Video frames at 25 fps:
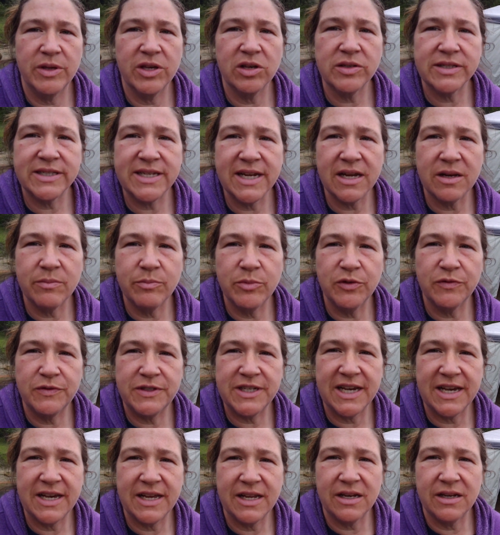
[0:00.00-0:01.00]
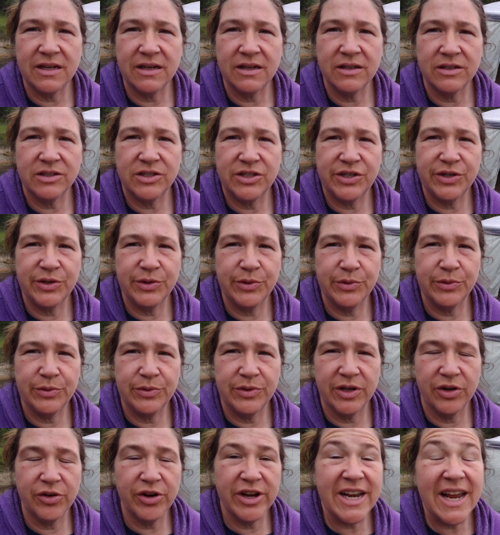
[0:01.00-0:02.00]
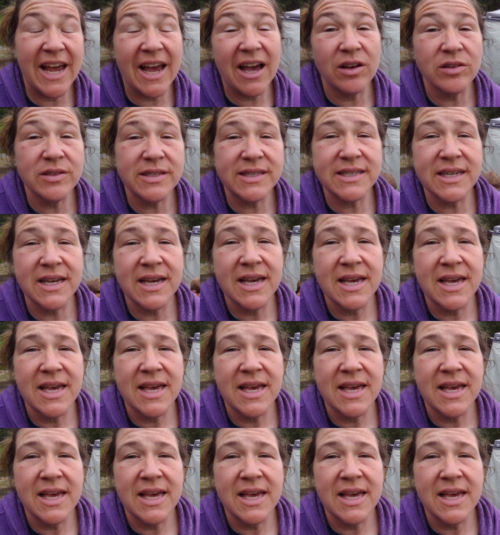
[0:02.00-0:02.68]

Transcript: milk stand moved in to the greenhouse.